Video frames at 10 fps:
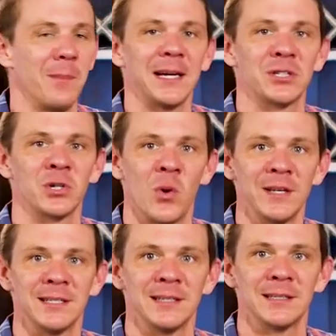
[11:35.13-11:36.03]
make
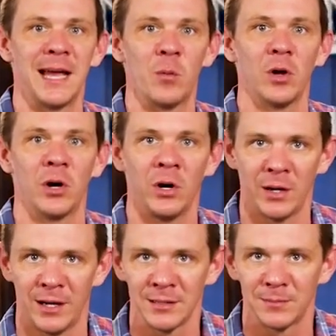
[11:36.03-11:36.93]
choices that will
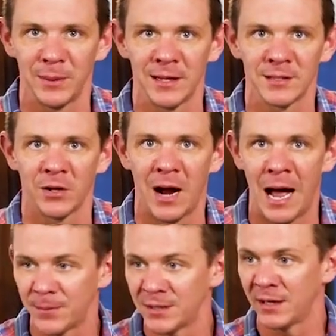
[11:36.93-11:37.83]
hurt us because they're
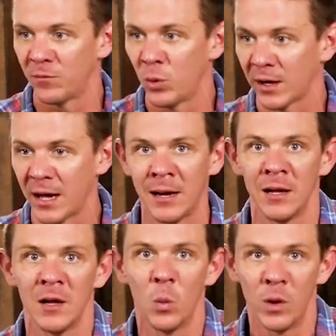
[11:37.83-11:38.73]
opposite of what
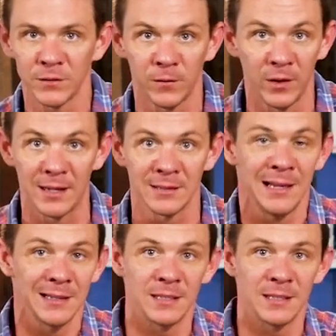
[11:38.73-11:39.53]
God wants for us.